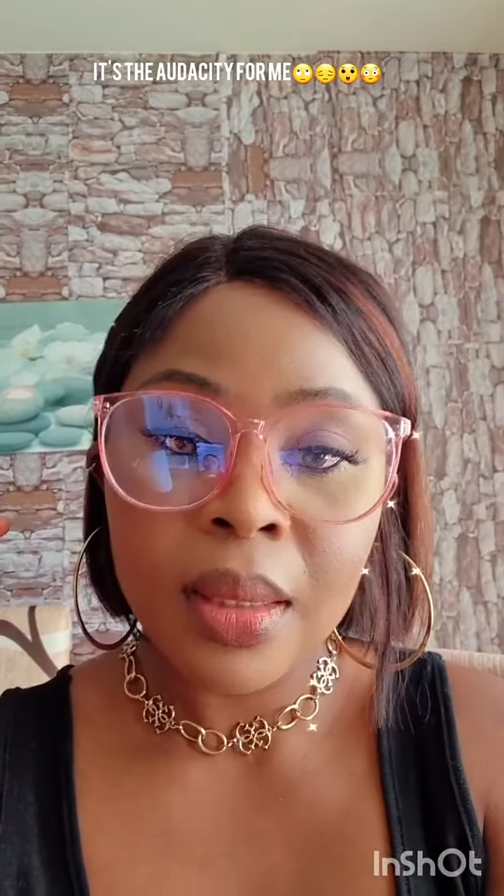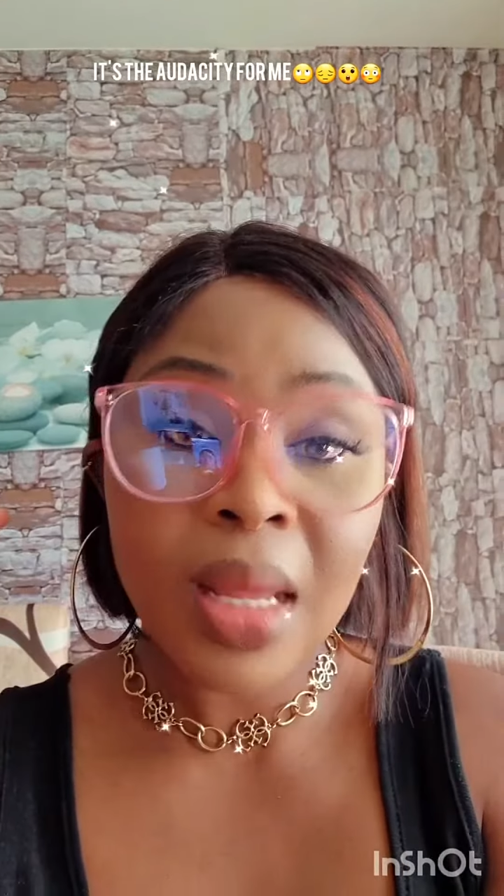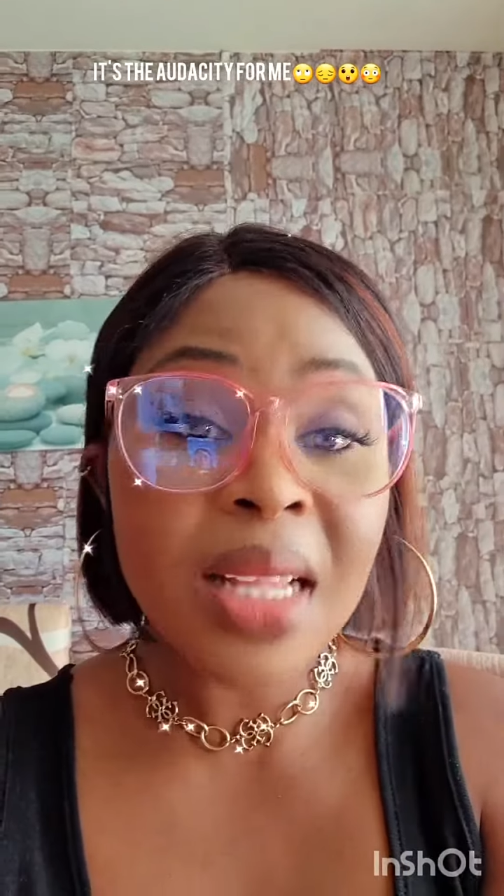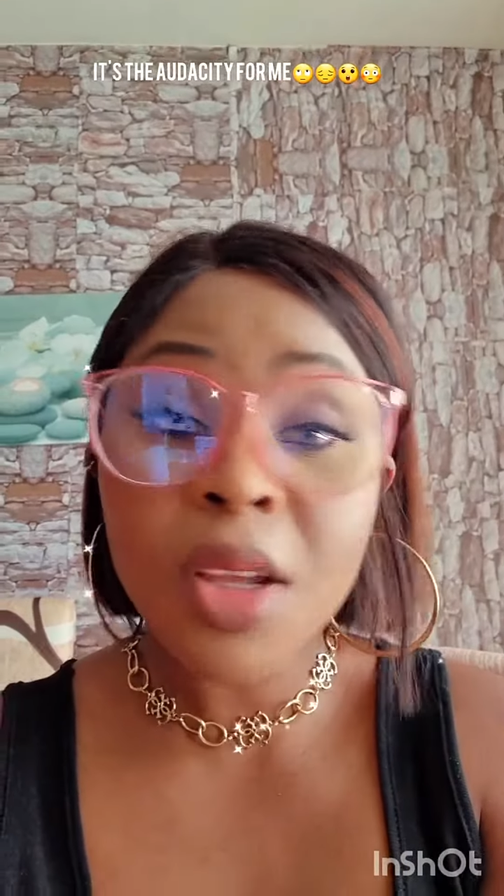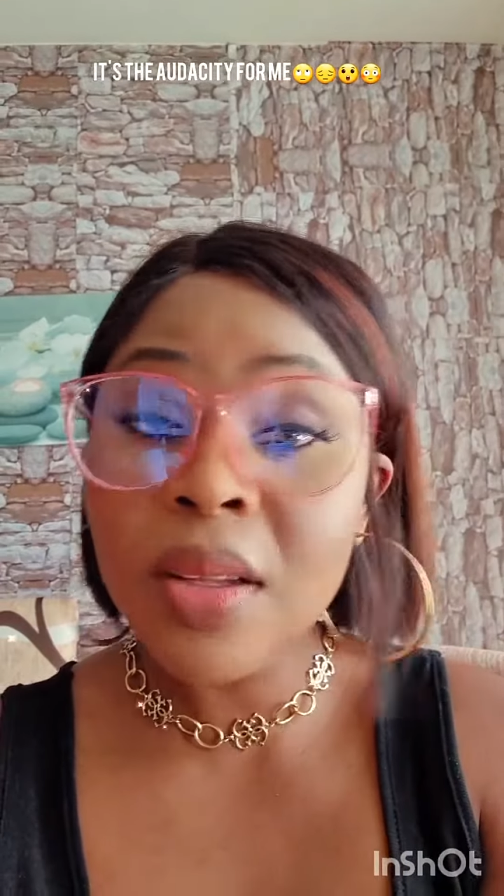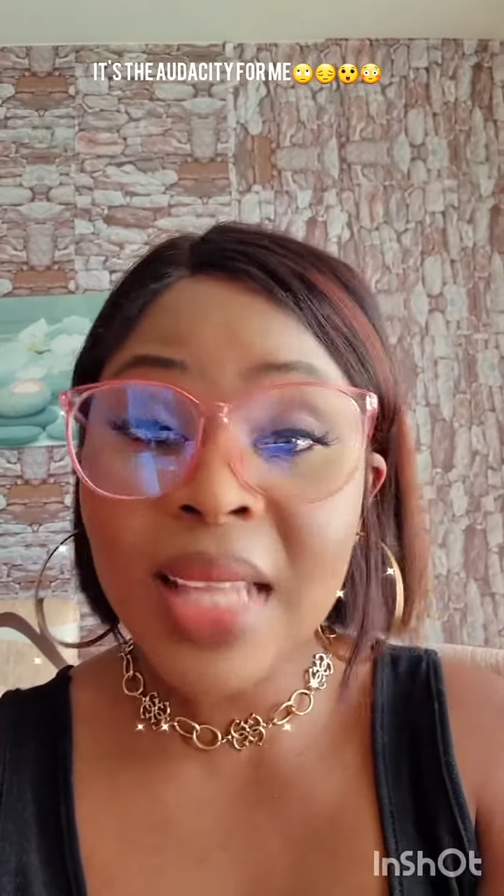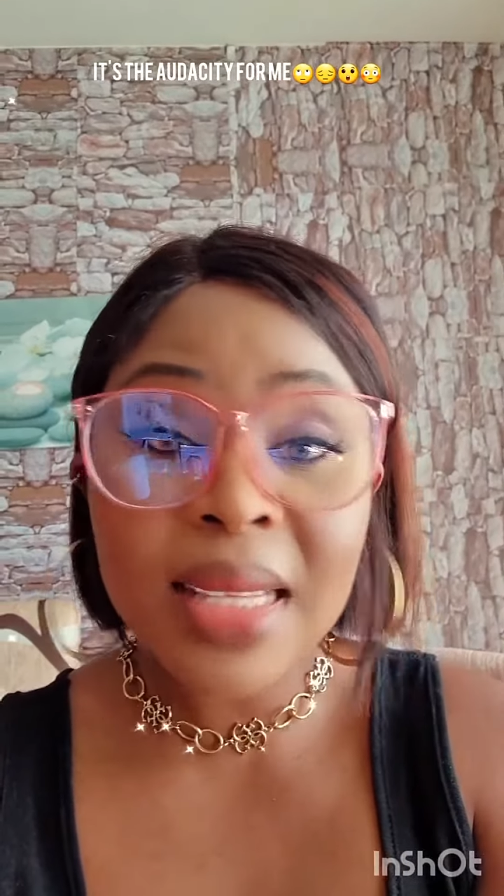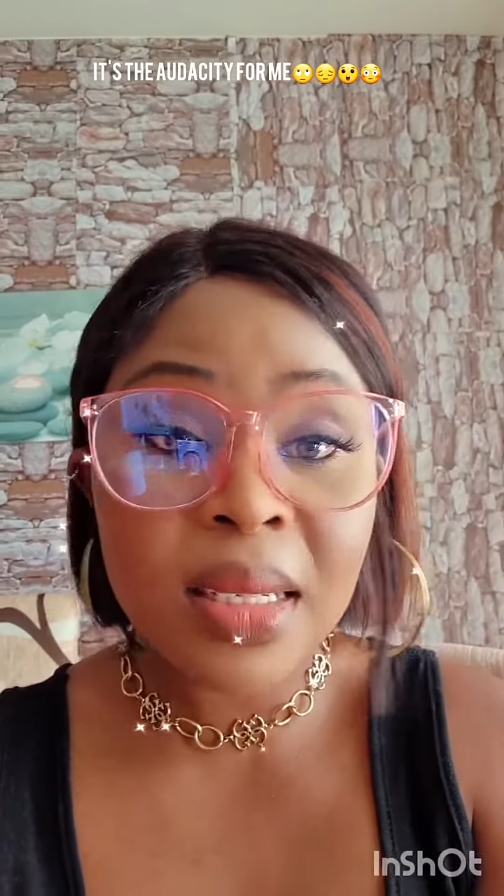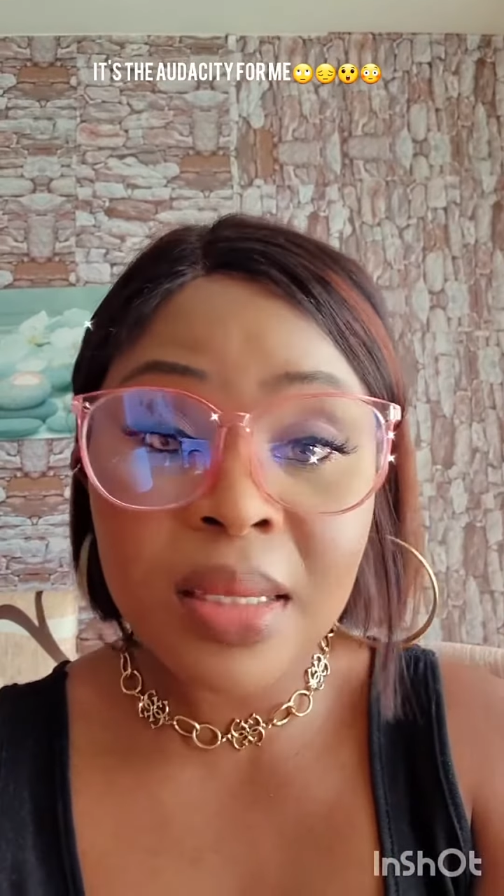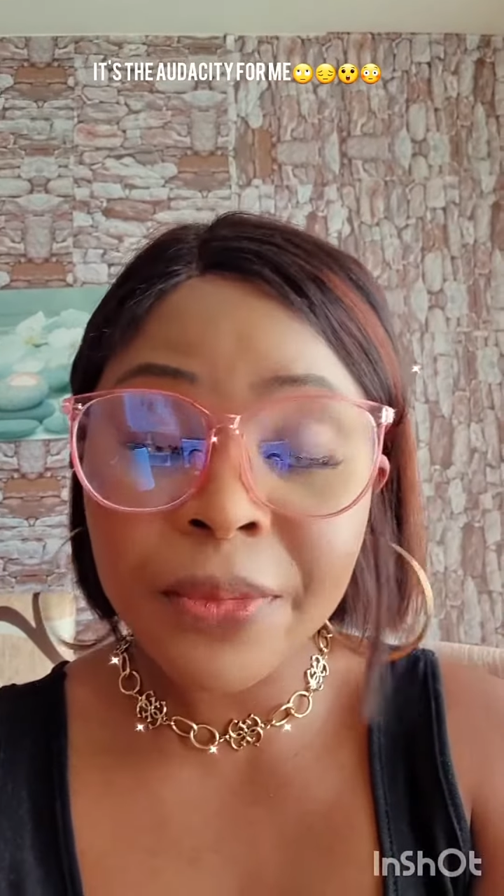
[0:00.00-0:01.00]
Now, the
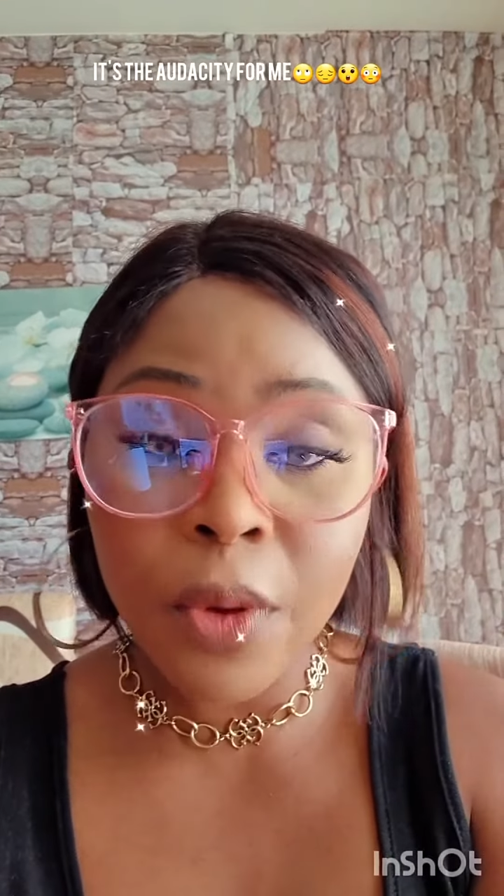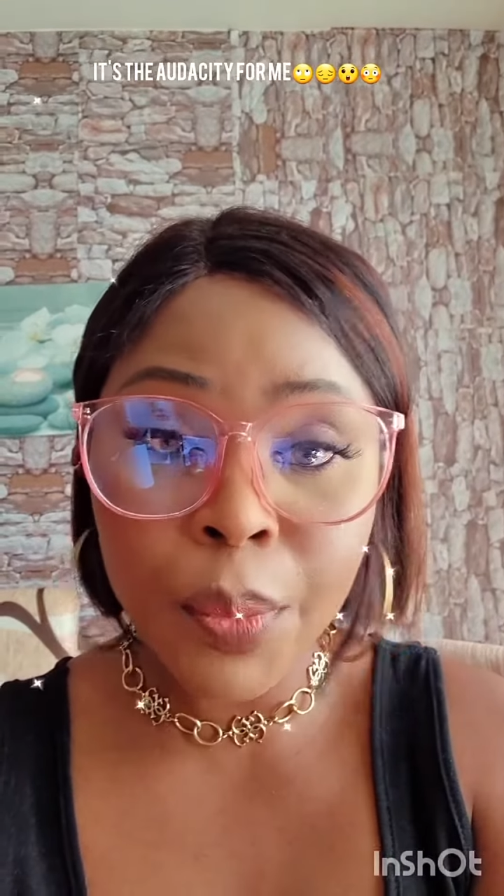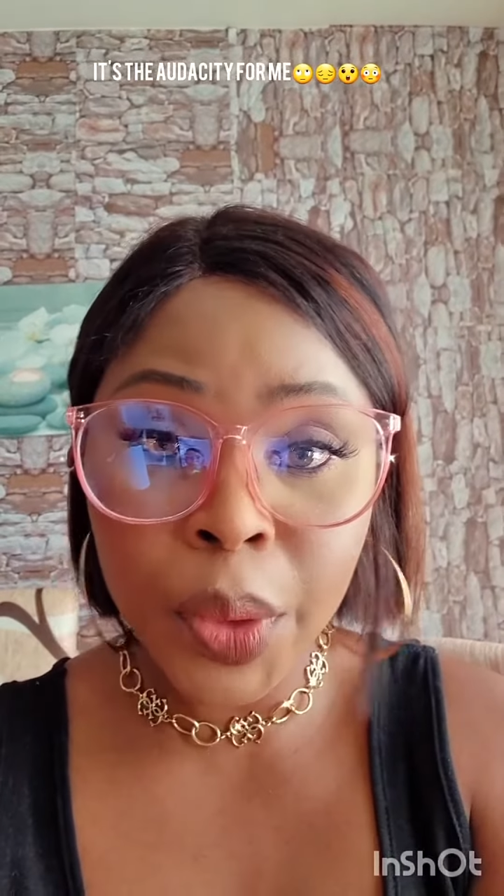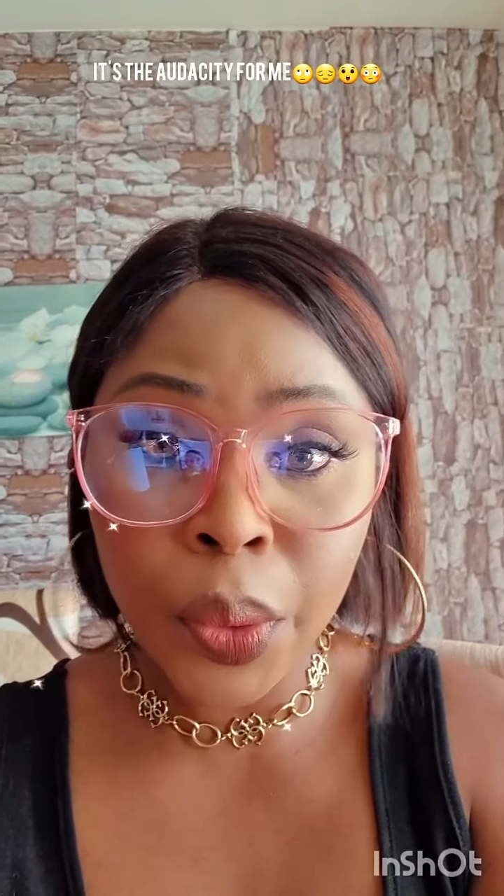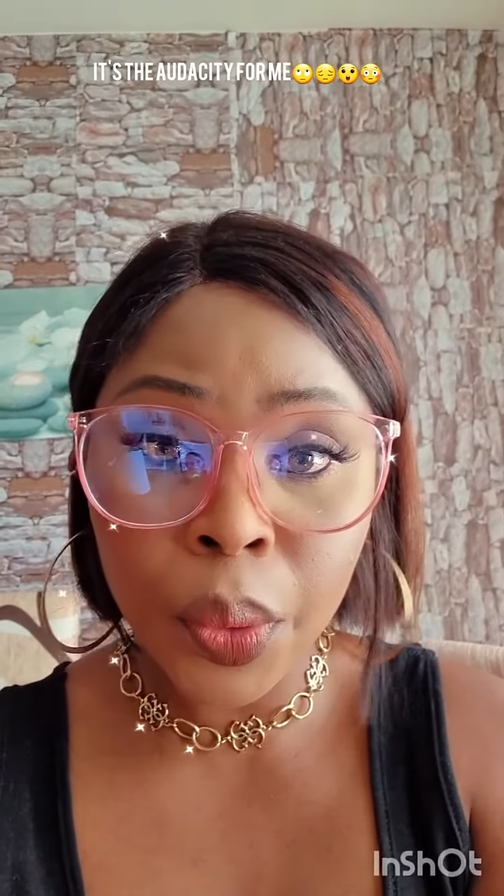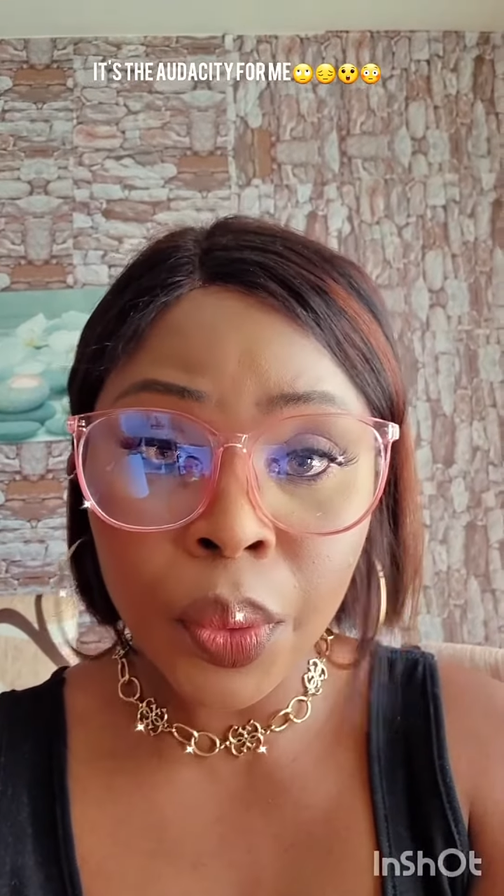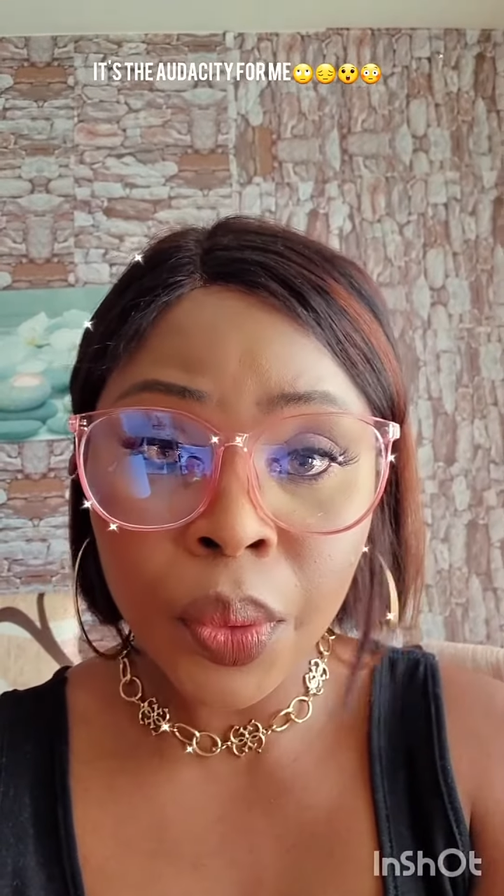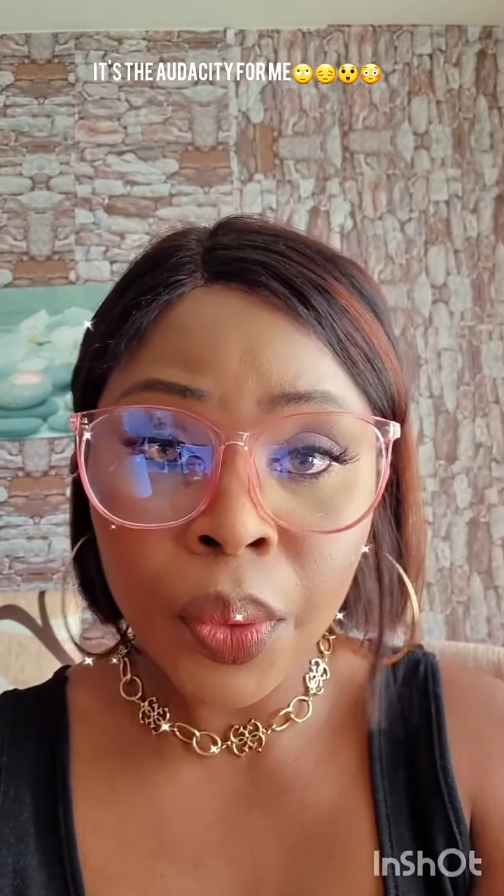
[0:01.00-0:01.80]
audacity for me, oh.